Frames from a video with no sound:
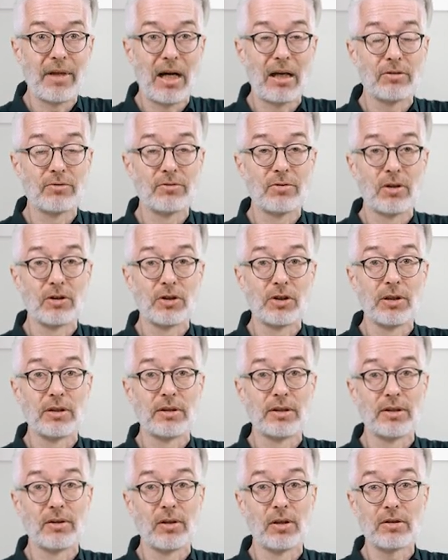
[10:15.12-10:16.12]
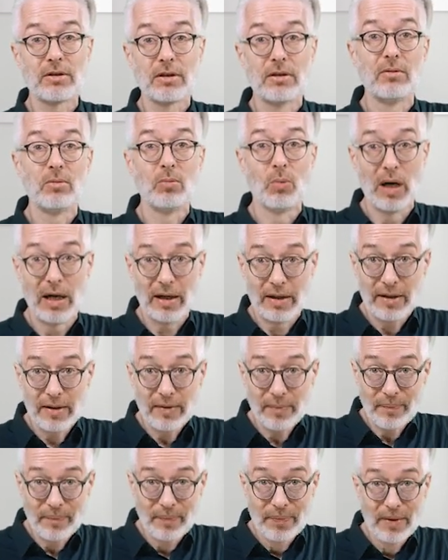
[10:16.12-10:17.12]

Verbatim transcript: Unfortunately not. Why?